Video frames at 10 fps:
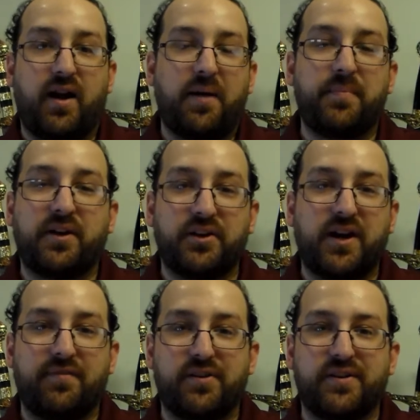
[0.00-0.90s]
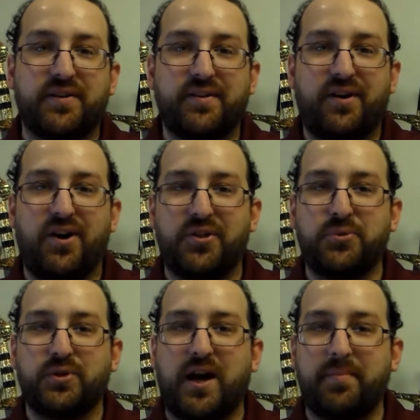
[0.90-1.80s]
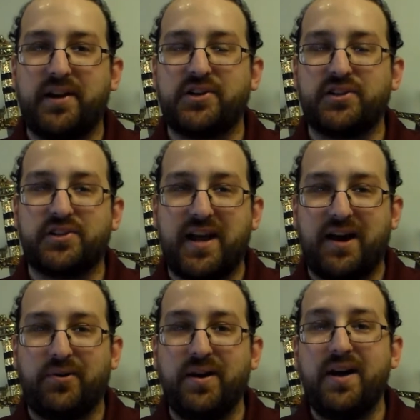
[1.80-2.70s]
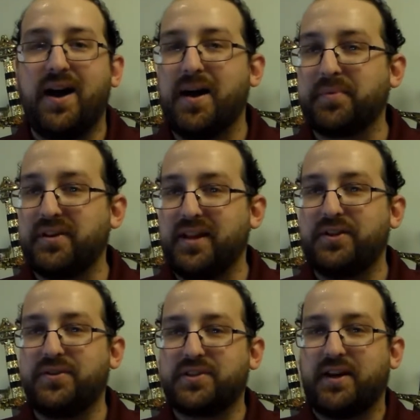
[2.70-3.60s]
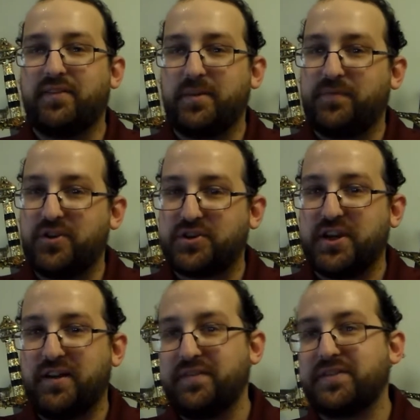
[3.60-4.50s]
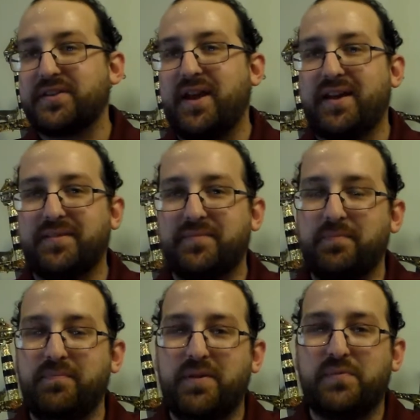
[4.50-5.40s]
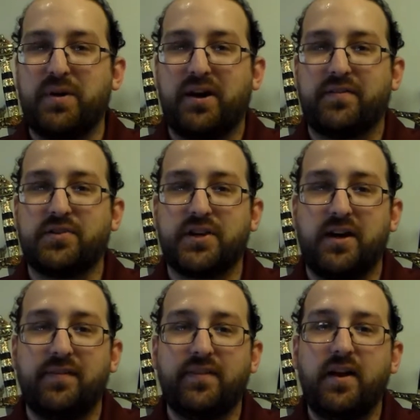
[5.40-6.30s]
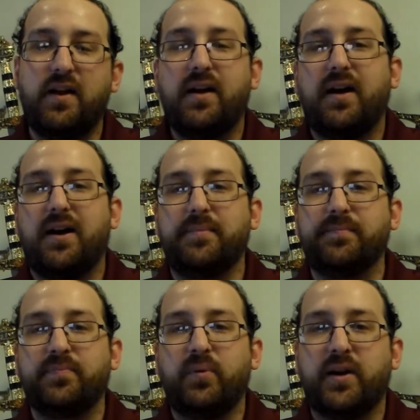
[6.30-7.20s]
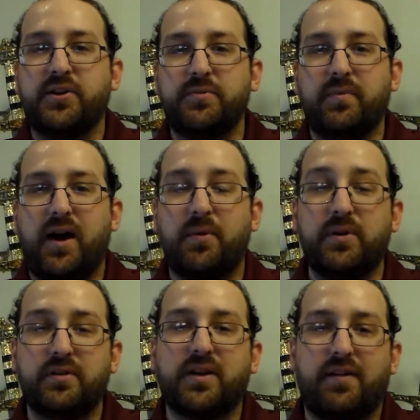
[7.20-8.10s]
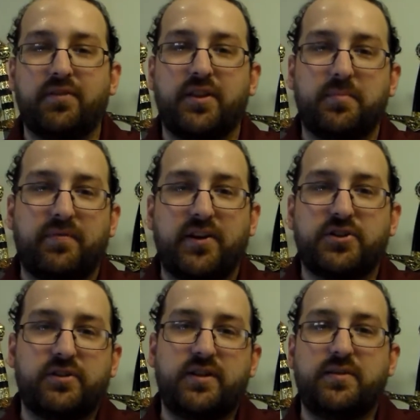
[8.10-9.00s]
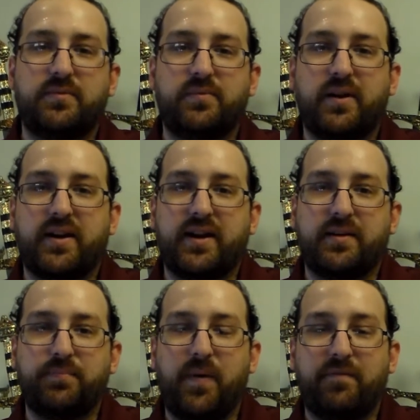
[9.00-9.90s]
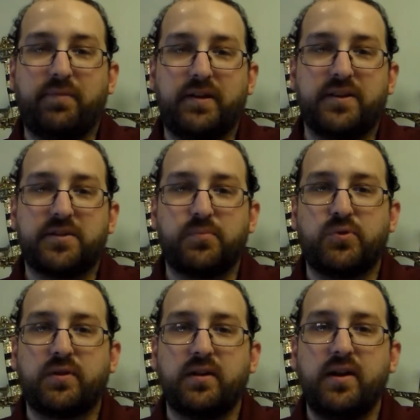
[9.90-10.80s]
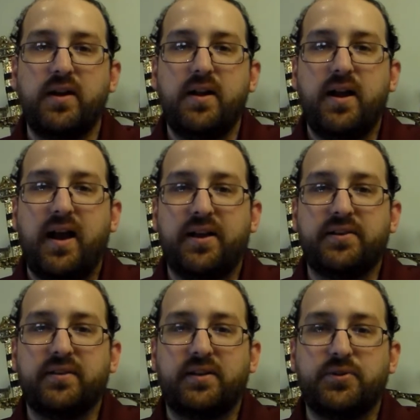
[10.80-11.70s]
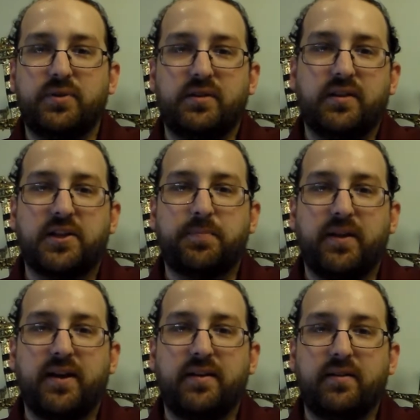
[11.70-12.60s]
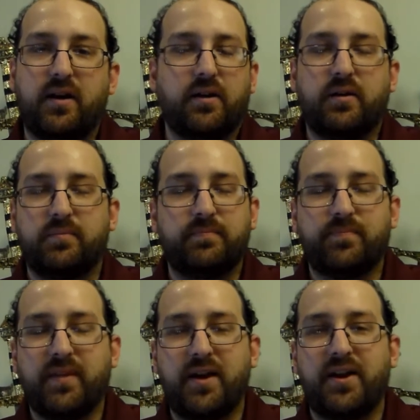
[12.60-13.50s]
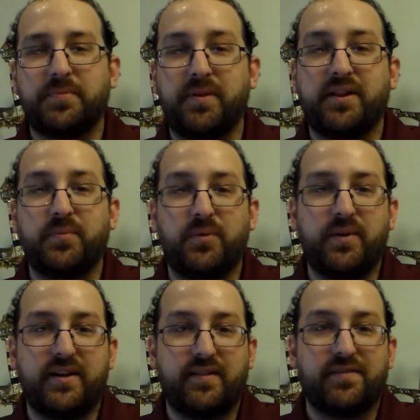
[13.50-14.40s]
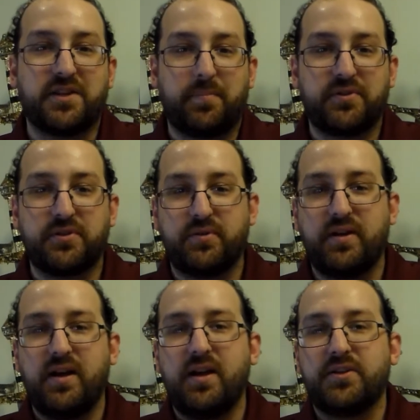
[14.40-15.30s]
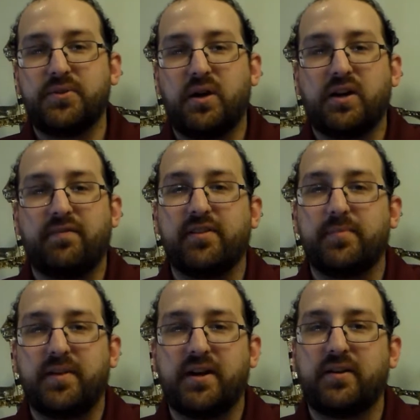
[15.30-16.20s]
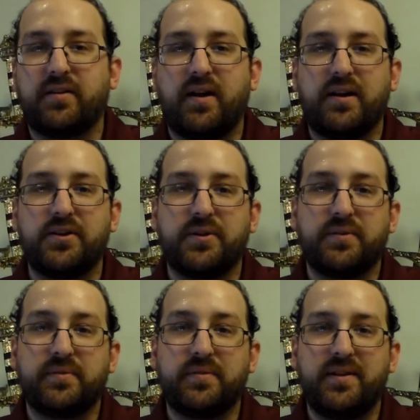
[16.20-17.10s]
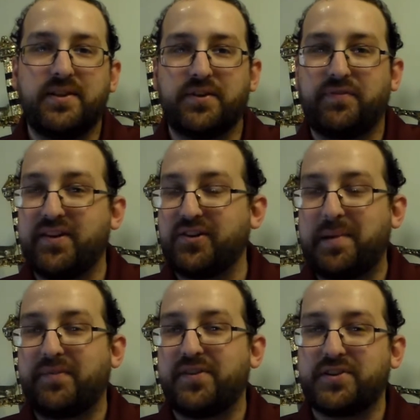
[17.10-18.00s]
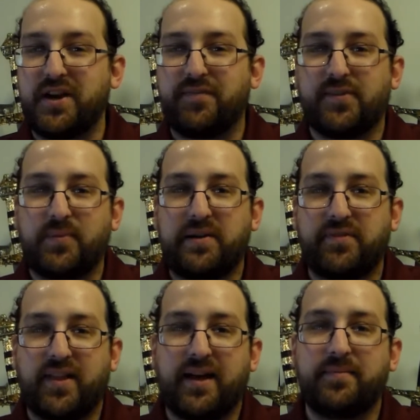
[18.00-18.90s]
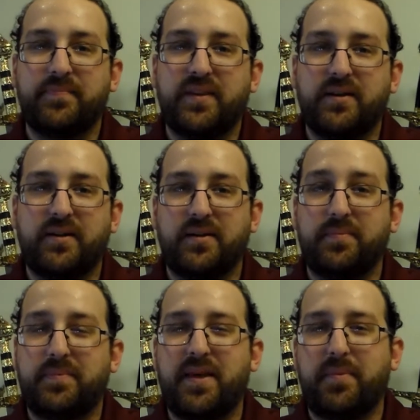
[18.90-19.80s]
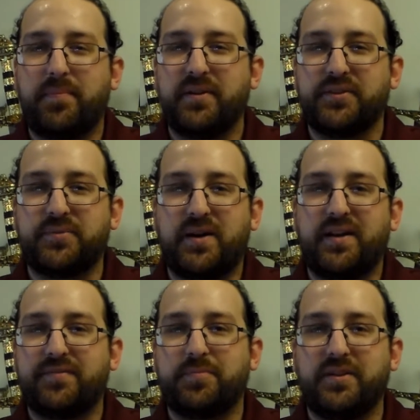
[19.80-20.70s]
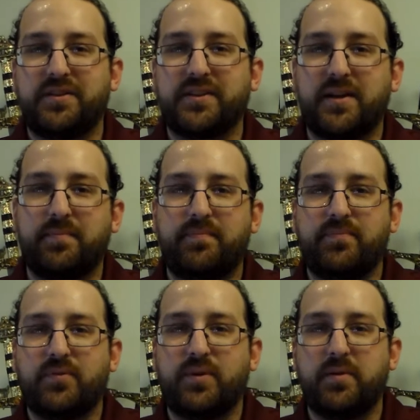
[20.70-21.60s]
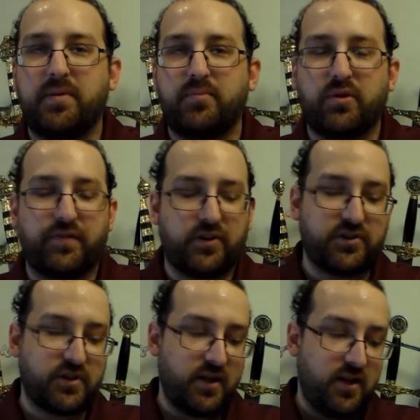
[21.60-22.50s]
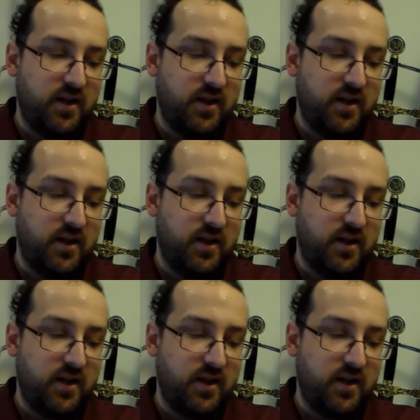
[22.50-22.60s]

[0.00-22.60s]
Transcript: I'm not going to cover all the cool combinations now. I'm going to let you discover them for yourselves and be proud of yourself. When I do, I will cover them eventually when I have played this more and do a let's play, or how not to play like Will Wheaton of this episode. So I'll cover them there. You can either figure them out for yourself or wait for that. That might be a little while. I have to play this game quite a bit more first.